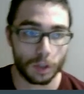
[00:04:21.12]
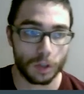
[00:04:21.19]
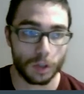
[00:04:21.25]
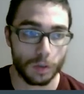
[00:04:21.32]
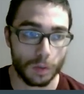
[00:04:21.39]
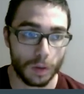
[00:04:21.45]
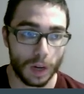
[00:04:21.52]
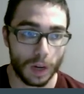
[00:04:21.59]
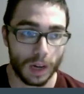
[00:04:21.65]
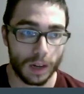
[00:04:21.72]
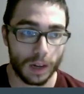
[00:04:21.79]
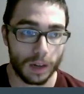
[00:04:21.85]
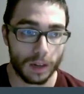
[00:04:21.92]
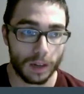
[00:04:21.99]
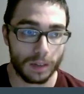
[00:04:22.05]
to
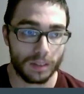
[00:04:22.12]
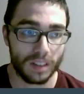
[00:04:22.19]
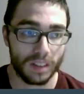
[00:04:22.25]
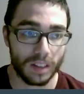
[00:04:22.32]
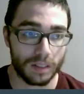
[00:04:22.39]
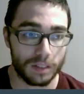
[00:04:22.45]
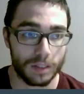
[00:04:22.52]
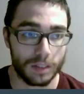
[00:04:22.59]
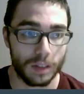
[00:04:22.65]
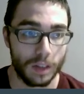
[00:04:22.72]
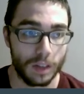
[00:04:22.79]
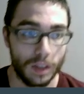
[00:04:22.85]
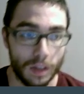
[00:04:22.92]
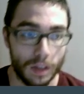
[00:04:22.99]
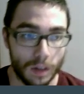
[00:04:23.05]
assist
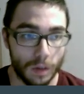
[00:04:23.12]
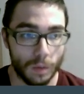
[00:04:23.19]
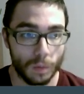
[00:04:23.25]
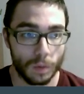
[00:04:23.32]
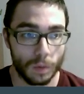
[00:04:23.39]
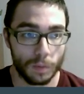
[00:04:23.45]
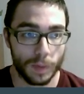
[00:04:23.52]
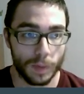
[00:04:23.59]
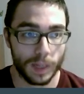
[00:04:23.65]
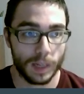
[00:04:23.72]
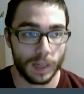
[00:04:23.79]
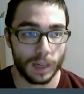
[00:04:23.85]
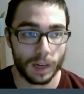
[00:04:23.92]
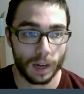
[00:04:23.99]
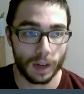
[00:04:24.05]
would
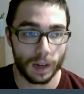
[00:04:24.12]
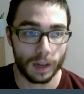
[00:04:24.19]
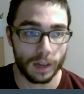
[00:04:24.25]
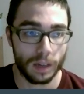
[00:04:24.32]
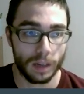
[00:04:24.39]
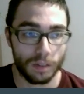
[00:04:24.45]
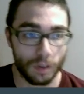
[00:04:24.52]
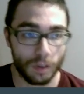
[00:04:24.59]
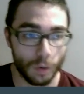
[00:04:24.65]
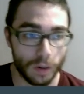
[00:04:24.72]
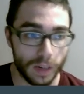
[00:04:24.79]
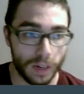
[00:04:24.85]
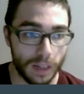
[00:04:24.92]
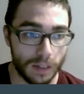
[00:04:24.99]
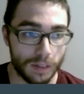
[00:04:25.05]
be
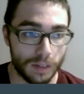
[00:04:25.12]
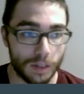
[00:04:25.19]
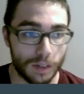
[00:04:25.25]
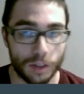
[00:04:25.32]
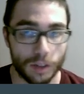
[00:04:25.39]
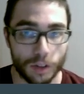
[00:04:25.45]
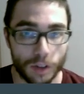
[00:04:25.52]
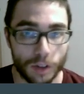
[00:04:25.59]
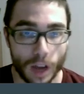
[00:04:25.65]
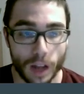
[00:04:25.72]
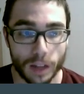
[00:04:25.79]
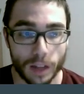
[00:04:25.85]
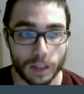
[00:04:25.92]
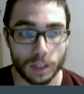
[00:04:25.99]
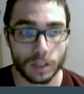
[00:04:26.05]
historians,
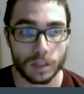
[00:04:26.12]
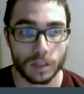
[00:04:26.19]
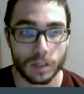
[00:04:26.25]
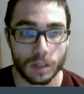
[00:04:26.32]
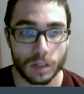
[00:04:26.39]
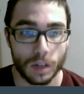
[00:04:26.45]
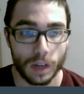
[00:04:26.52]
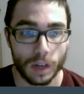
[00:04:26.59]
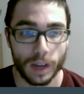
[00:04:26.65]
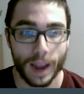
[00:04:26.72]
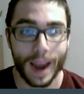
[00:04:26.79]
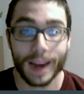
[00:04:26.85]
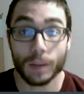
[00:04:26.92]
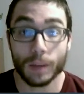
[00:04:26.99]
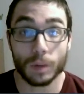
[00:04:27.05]
sociologists,
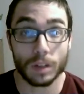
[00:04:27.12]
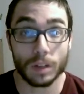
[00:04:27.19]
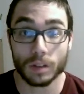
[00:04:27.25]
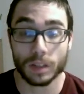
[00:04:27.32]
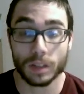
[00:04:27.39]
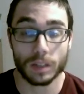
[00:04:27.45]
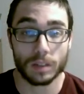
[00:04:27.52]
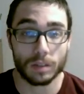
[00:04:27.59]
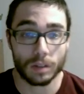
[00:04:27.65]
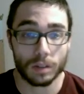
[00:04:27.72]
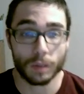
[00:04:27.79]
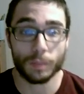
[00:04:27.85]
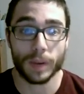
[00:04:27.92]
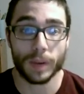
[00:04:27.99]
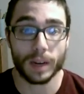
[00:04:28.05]
anyone looking to
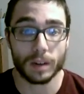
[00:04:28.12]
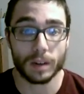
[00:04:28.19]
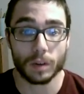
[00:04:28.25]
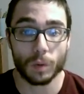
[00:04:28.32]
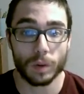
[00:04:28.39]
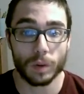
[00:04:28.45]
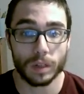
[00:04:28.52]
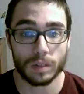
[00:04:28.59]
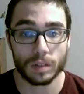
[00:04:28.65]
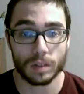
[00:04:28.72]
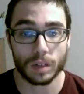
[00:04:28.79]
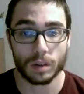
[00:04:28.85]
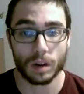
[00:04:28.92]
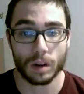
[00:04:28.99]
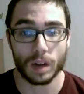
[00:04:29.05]
compare coins
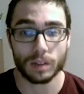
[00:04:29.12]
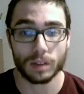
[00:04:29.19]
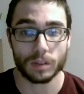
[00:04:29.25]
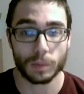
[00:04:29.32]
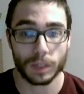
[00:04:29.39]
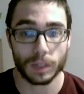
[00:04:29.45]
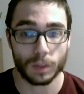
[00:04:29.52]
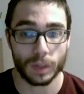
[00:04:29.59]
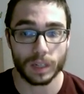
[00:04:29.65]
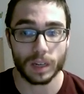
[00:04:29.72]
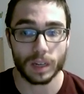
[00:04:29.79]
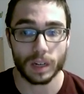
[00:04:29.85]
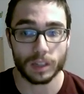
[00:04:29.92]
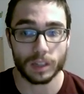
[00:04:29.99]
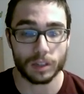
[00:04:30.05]
across or between
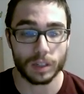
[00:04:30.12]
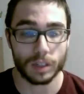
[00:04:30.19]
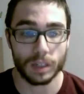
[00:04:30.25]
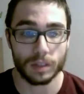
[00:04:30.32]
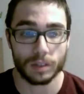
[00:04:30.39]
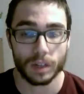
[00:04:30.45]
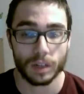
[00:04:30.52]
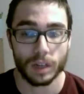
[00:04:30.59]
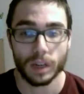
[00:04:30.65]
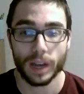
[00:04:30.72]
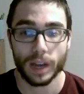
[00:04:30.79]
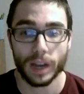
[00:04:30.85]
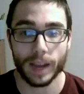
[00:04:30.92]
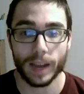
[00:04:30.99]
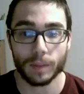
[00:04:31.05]
countries
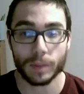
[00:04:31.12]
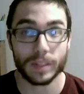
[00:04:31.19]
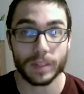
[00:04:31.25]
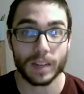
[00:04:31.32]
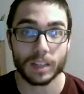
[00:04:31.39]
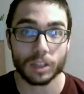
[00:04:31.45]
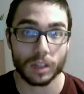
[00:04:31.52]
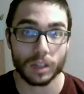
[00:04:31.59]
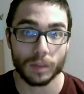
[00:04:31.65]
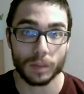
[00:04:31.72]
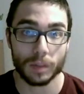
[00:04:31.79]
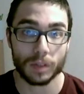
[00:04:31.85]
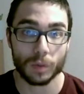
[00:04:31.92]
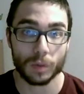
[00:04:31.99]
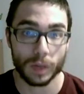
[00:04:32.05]
and potentially
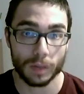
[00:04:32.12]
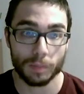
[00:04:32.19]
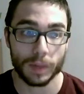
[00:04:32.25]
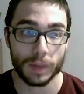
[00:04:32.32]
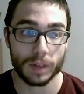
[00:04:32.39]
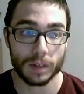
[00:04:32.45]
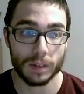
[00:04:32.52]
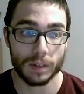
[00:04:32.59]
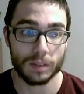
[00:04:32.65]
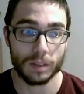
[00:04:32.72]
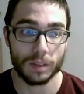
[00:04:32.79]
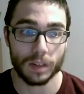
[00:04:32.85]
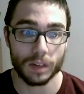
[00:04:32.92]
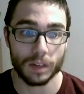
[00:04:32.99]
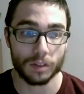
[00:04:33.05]
between periods
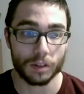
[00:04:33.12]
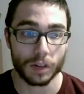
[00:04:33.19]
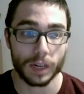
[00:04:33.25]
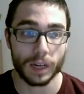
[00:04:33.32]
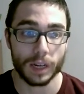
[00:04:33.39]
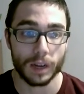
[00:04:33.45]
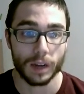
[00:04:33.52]
in history.